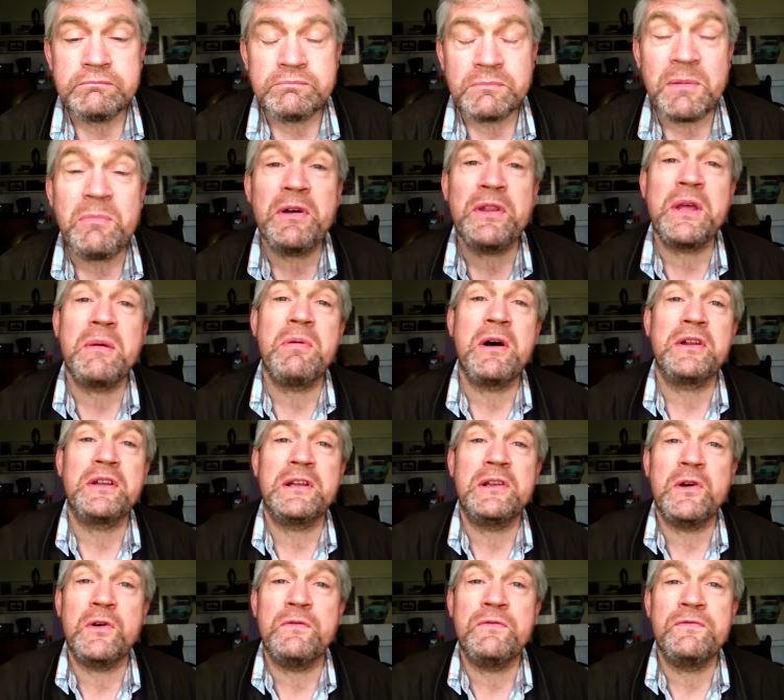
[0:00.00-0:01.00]
Me mother bought
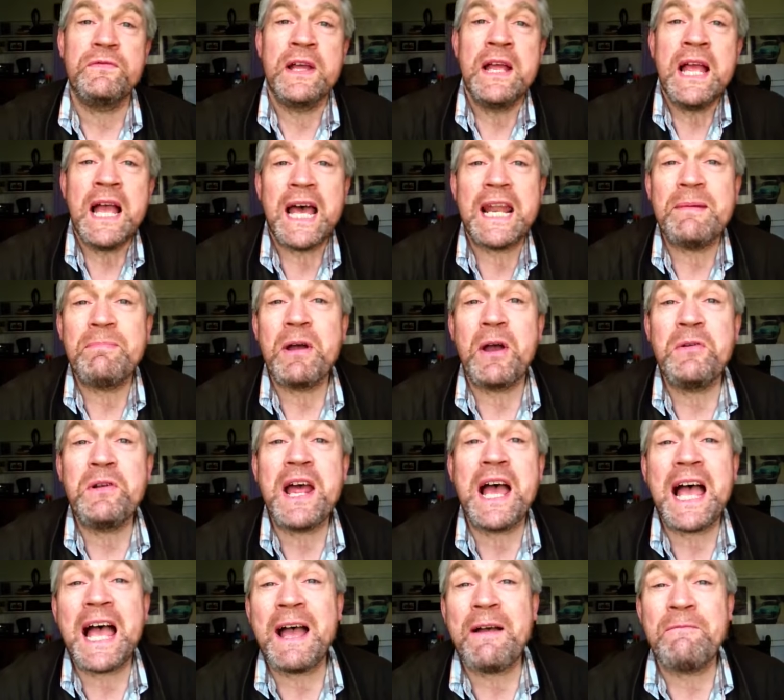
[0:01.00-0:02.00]
a loaf and a
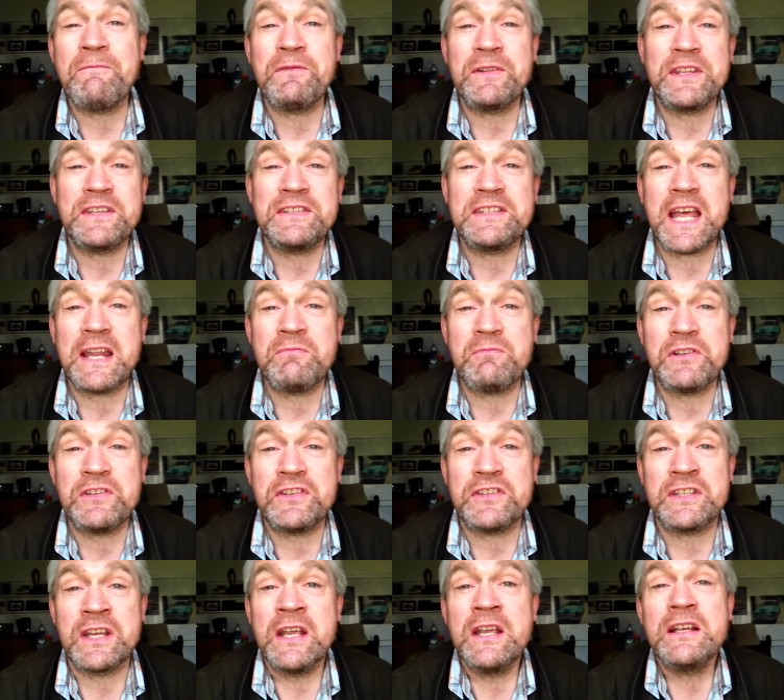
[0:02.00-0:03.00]
pound of ham for the
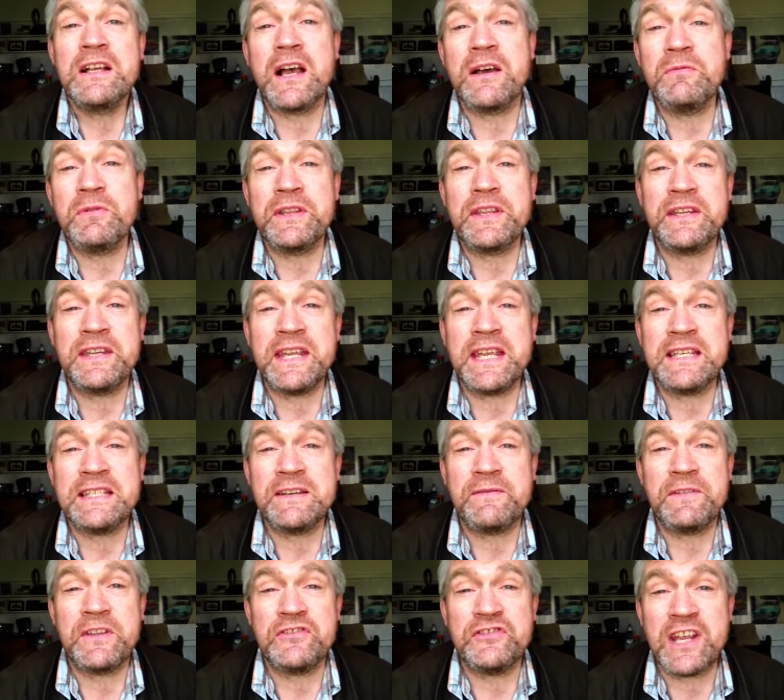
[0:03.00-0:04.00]
sandwiches. Gone were the
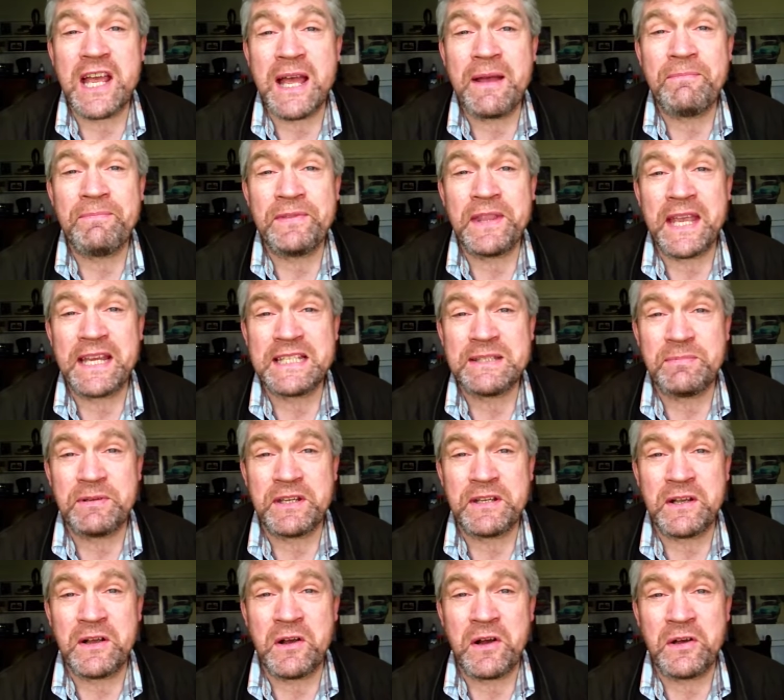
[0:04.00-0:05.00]
days of the jam, thanks be
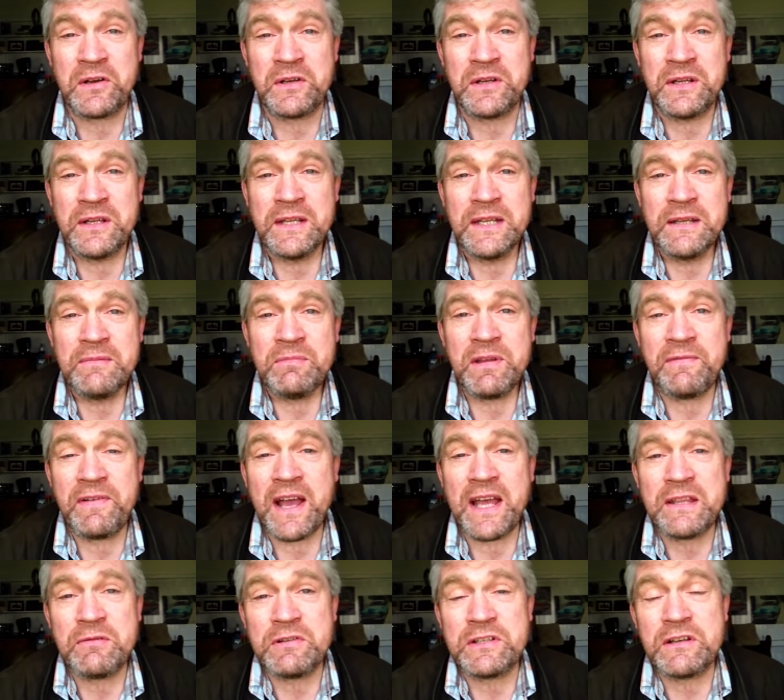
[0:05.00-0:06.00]
to God. Me
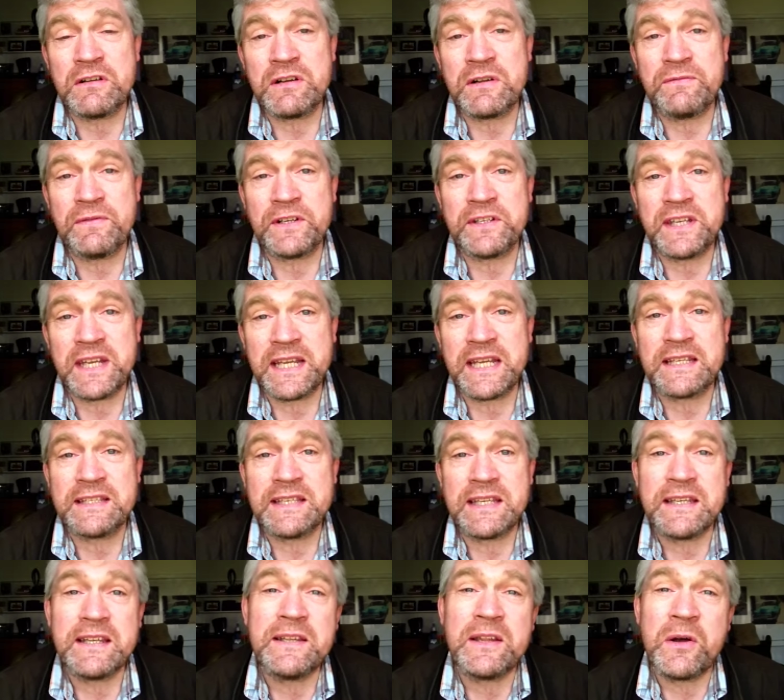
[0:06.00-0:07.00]
father was looking for
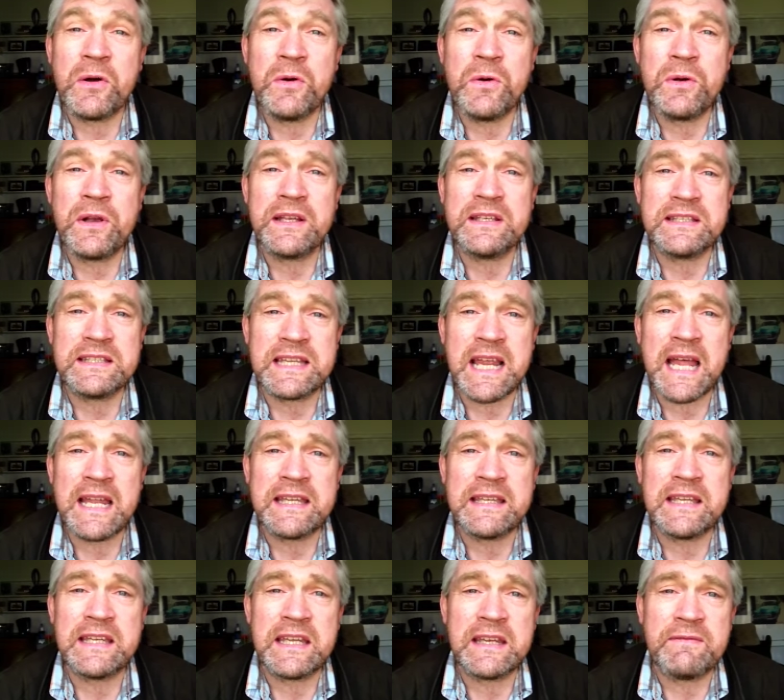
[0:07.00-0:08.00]
tickets into the Hogan
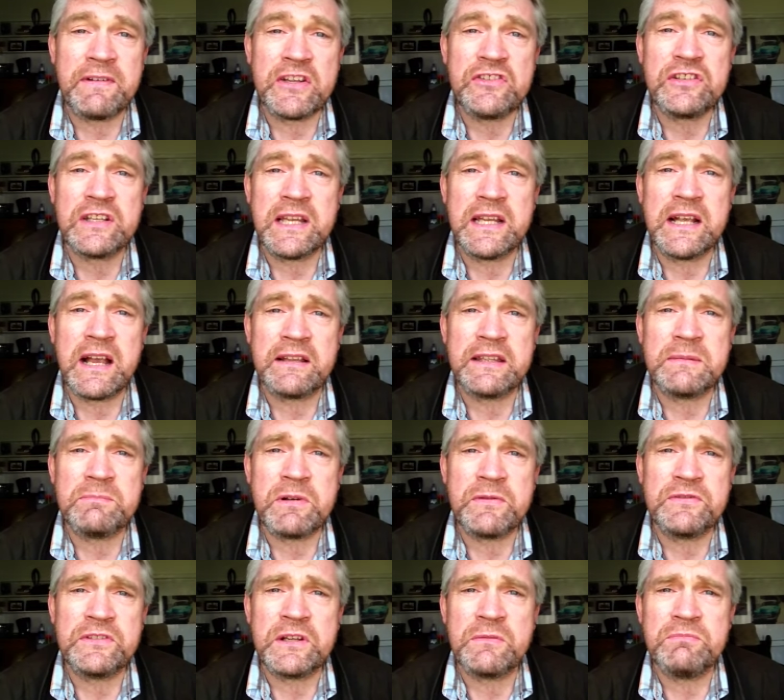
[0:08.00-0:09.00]
stand, and he eventually got
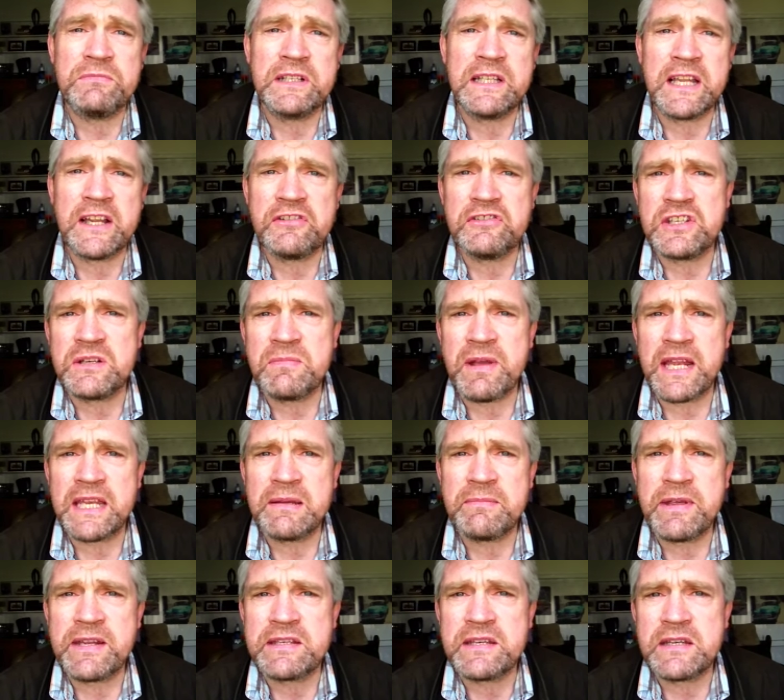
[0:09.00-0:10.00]
them off some clergyman
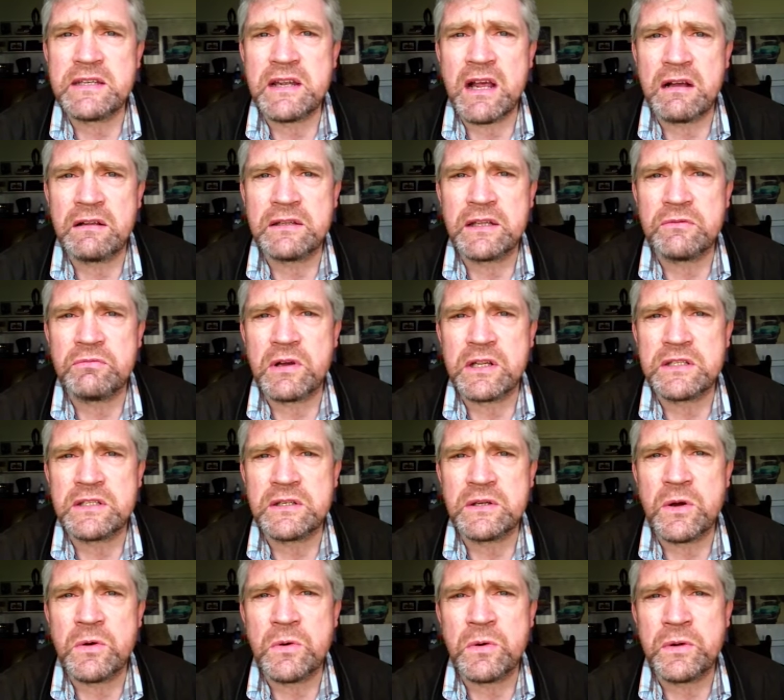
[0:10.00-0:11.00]
he met in Knock that
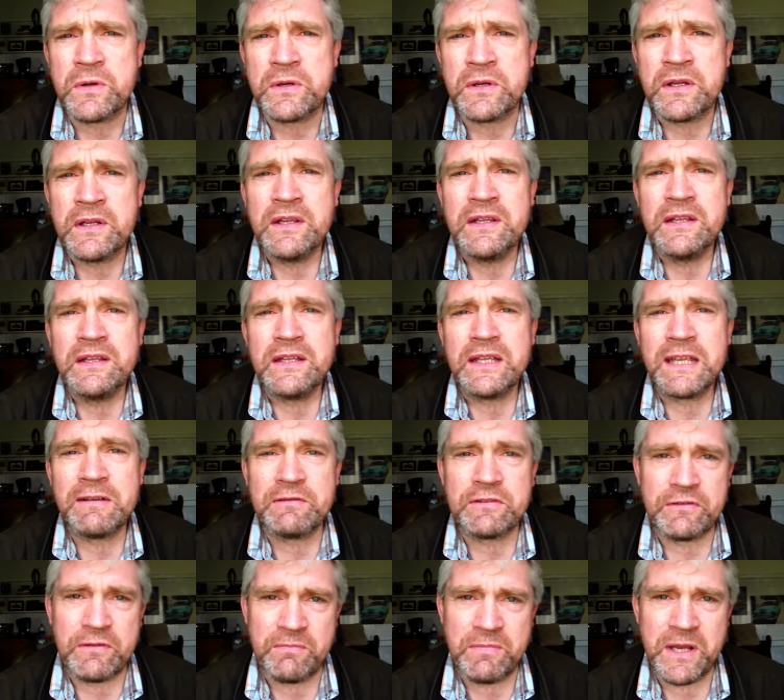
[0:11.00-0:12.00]
wasn't going. He
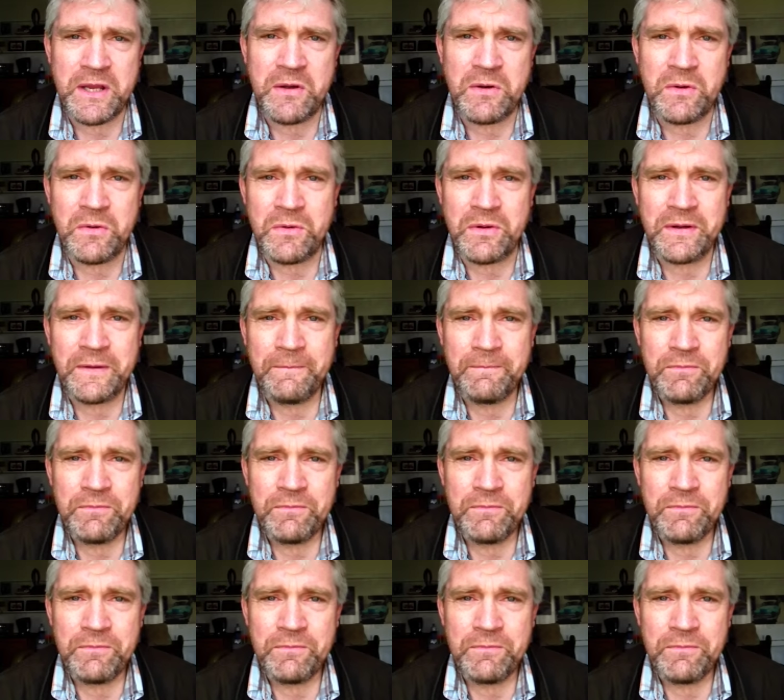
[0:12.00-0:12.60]
was from Mayo.